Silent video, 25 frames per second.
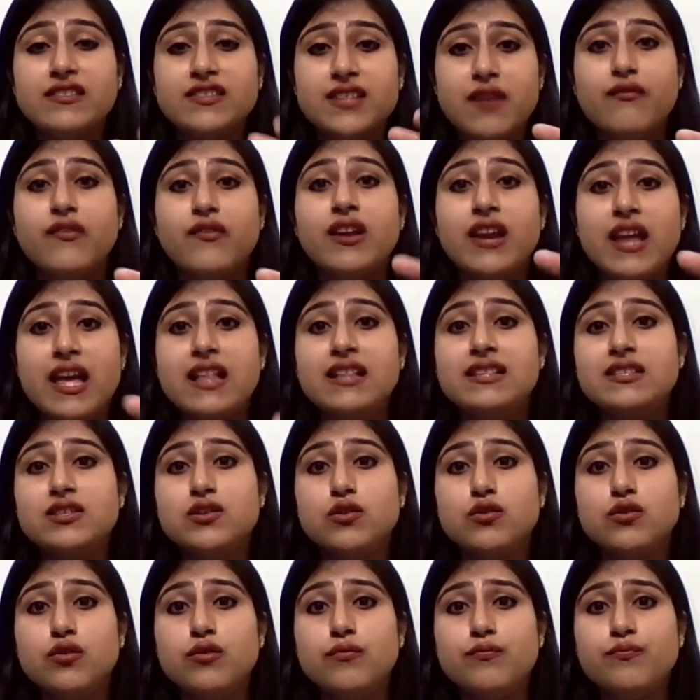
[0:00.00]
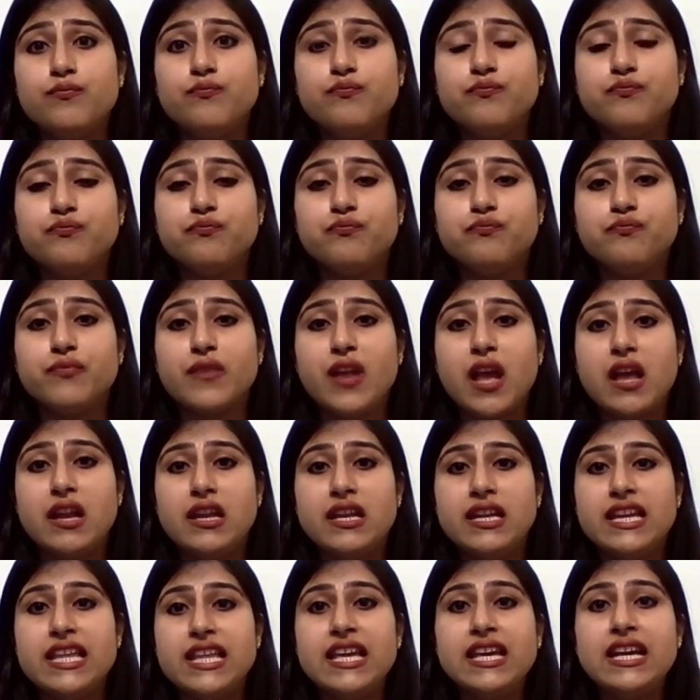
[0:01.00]
someone else,
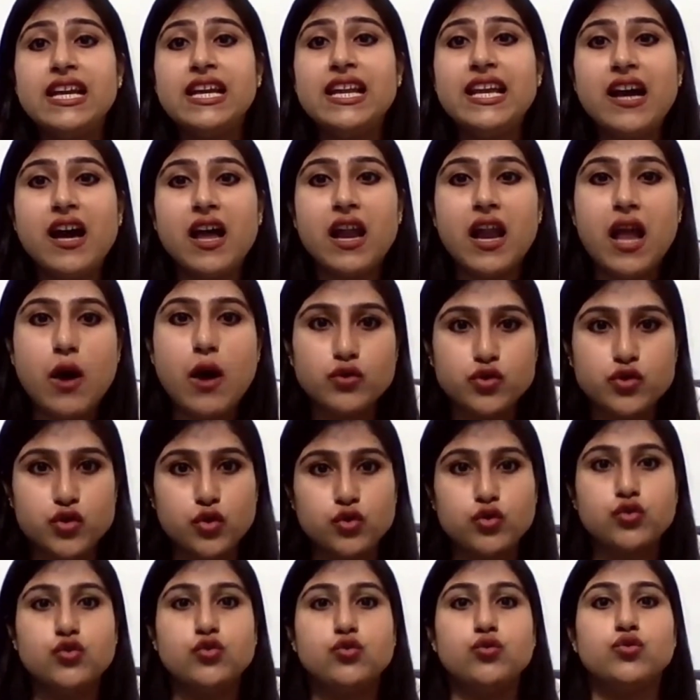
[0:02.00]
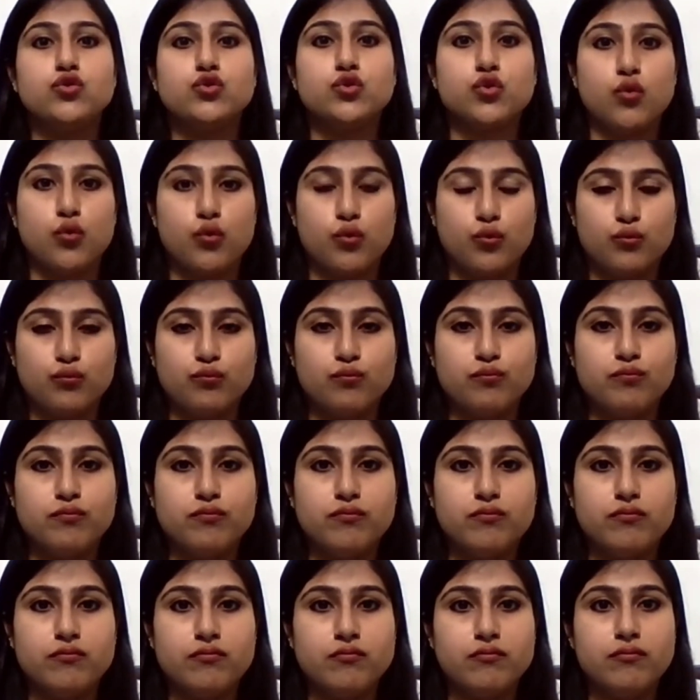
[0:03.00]
legally allows you to do so.
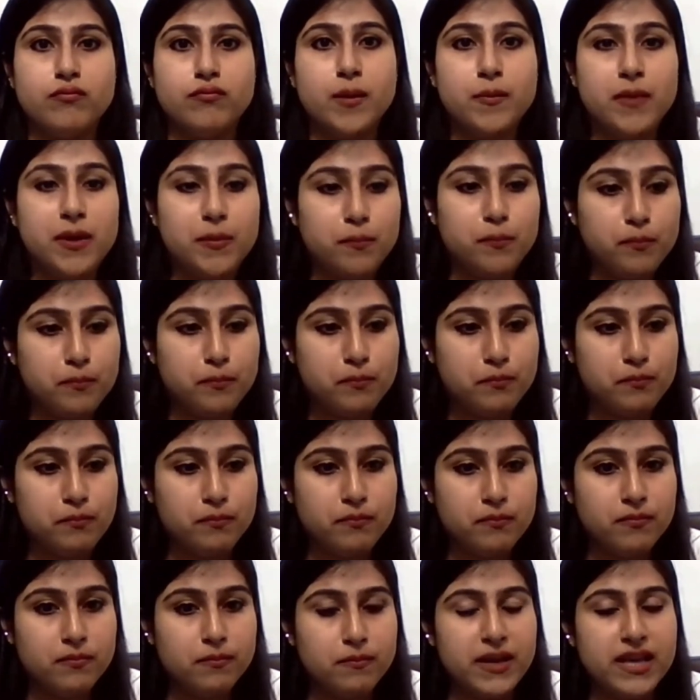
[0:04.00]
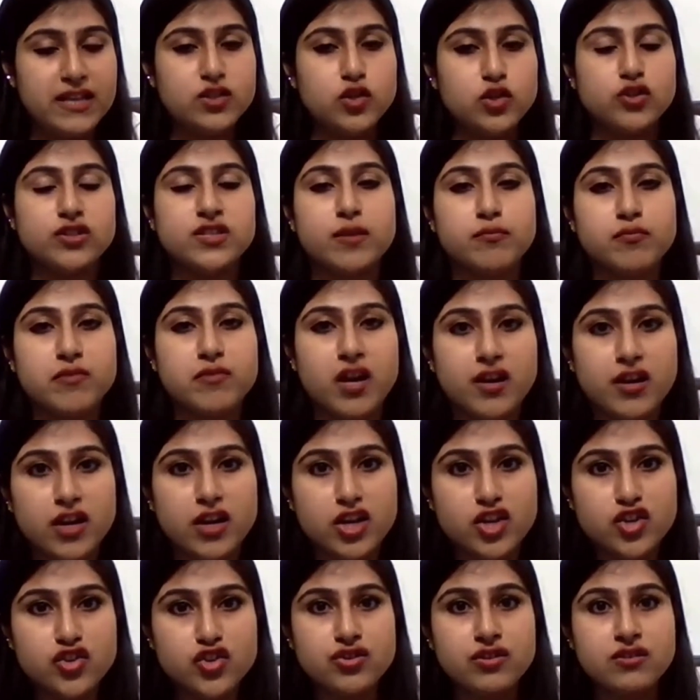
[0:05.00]
Maybe based on some
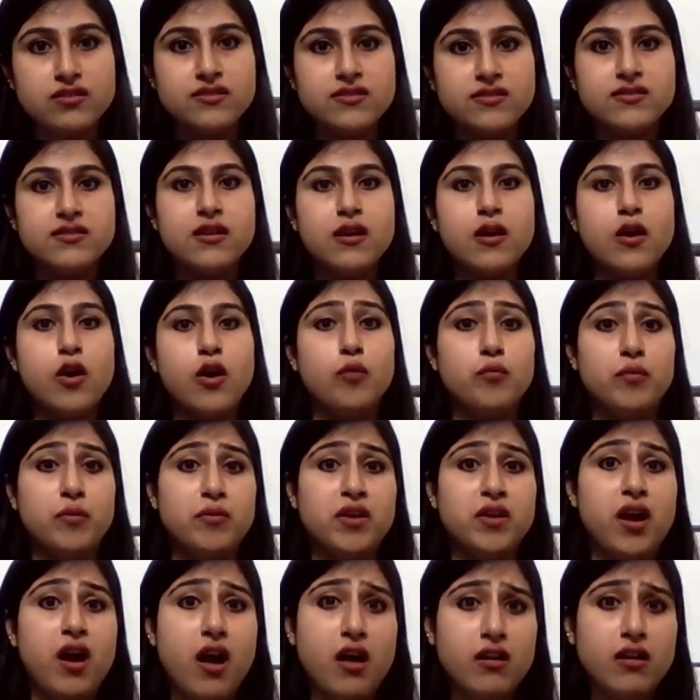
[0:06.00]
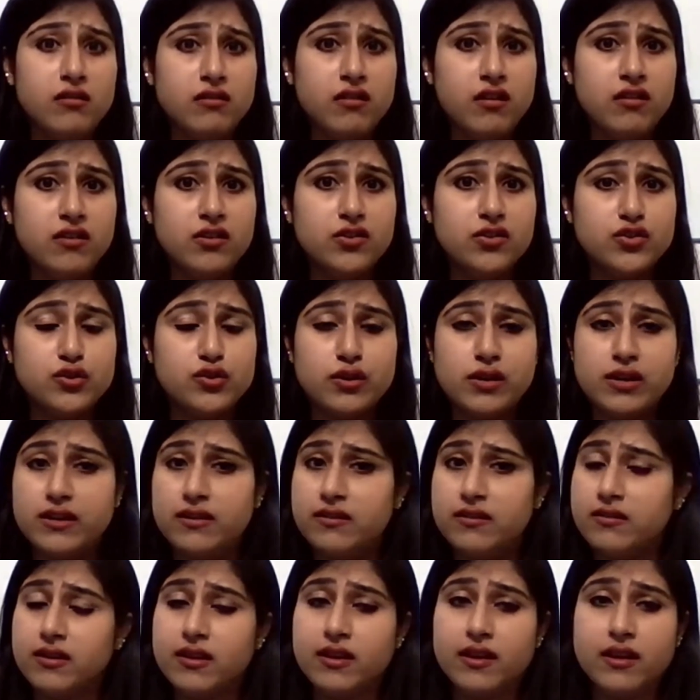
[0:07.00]
conditions, or maybe
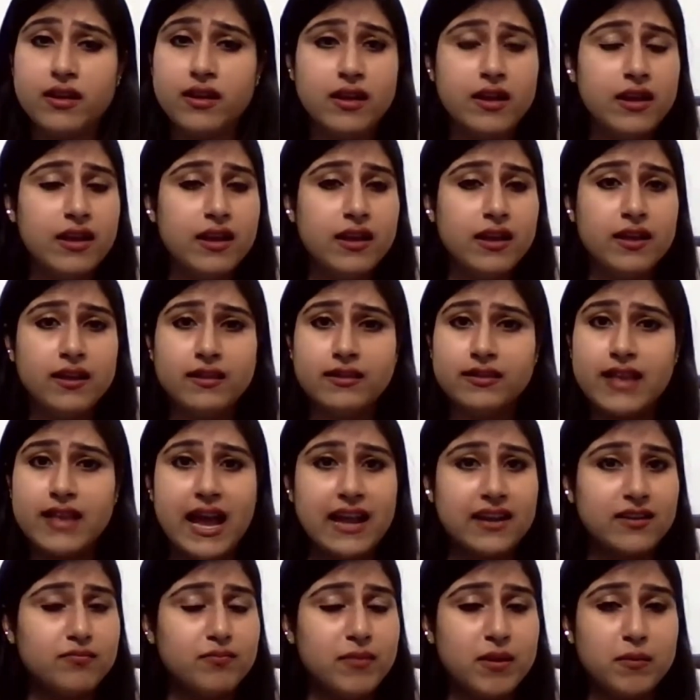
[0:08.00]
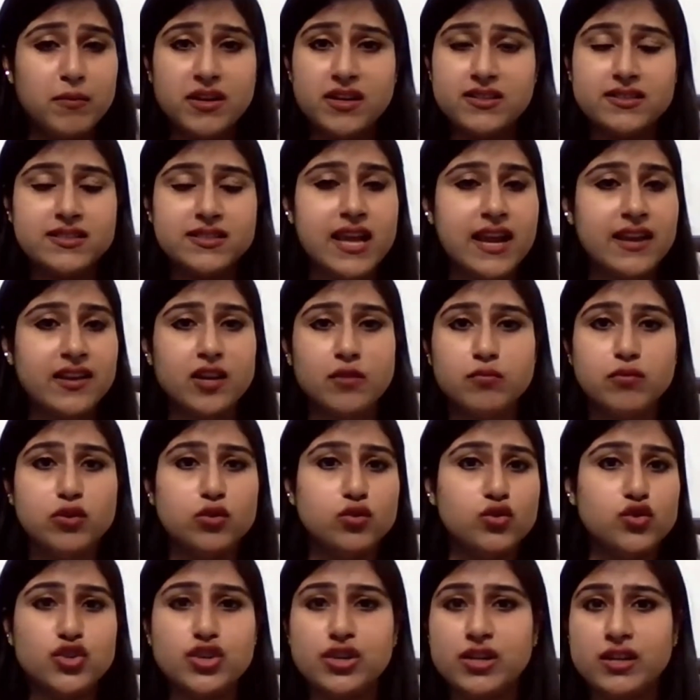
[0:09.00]
unconditionally, that may be decided
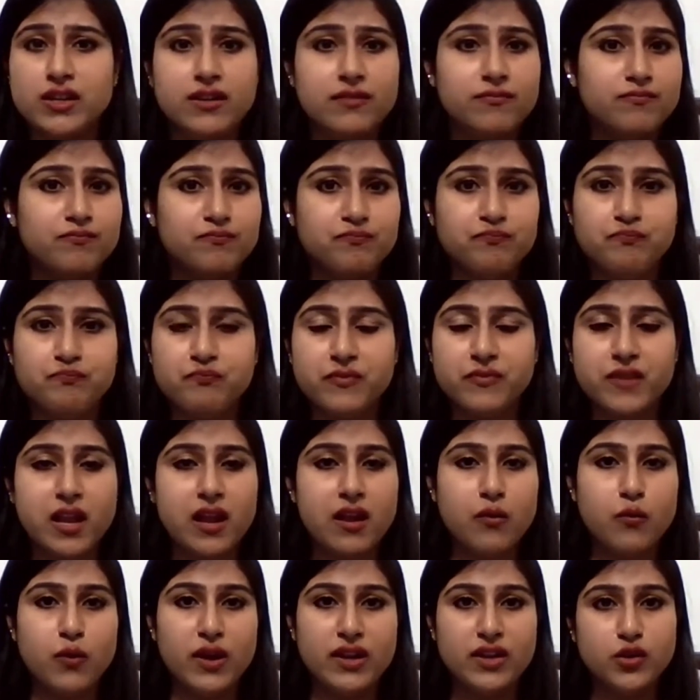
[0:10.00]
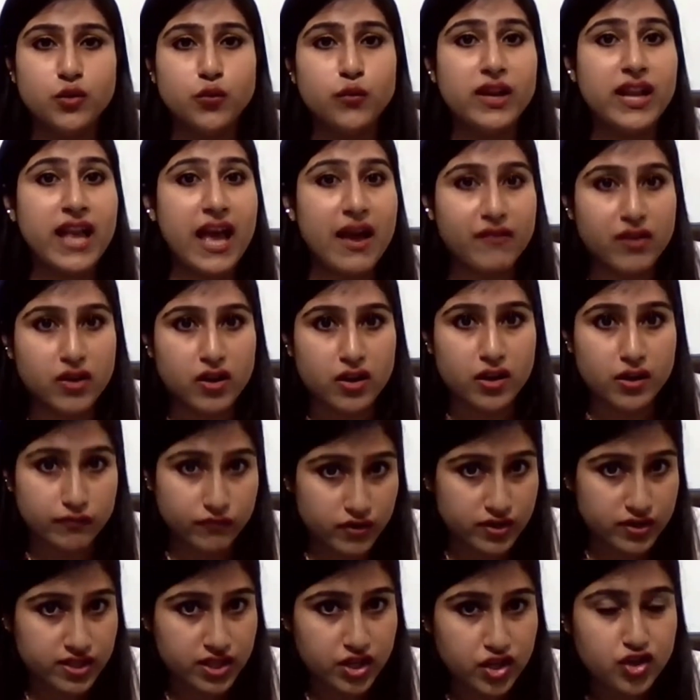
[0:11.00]
mutually when you will have a
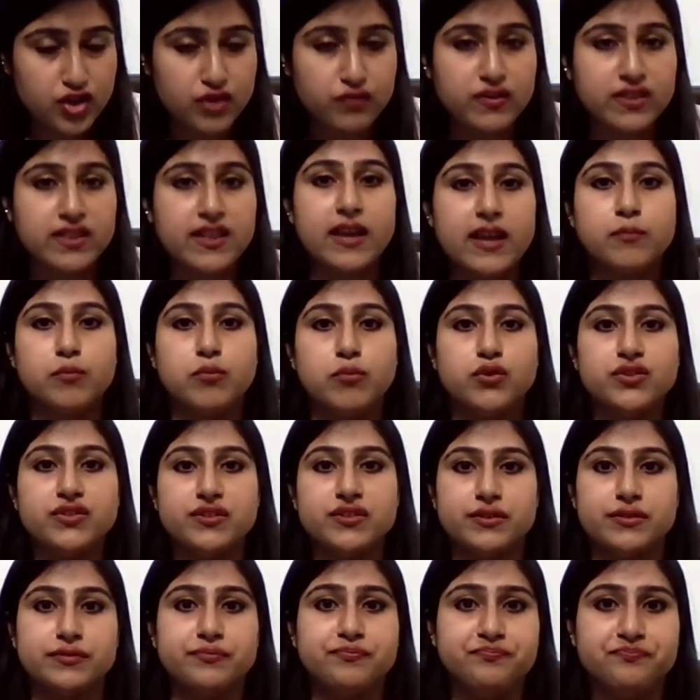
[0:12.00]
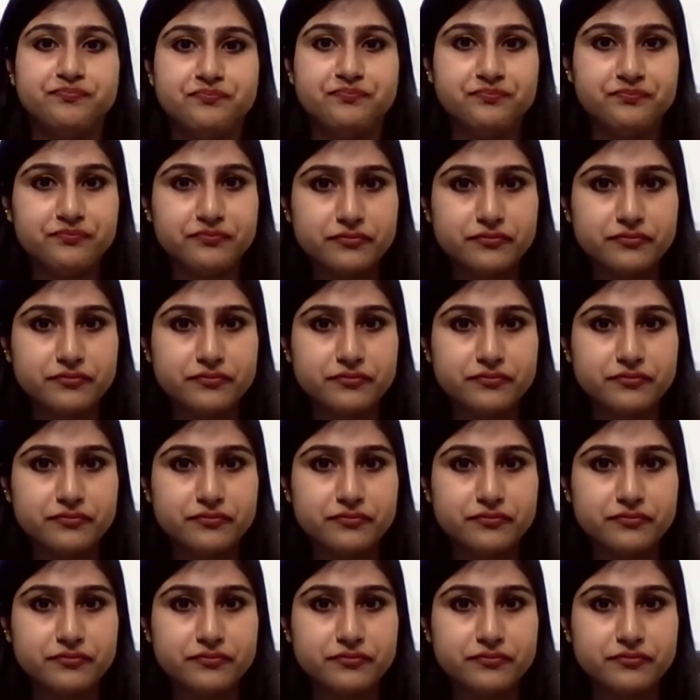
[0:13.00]
conversation with that person.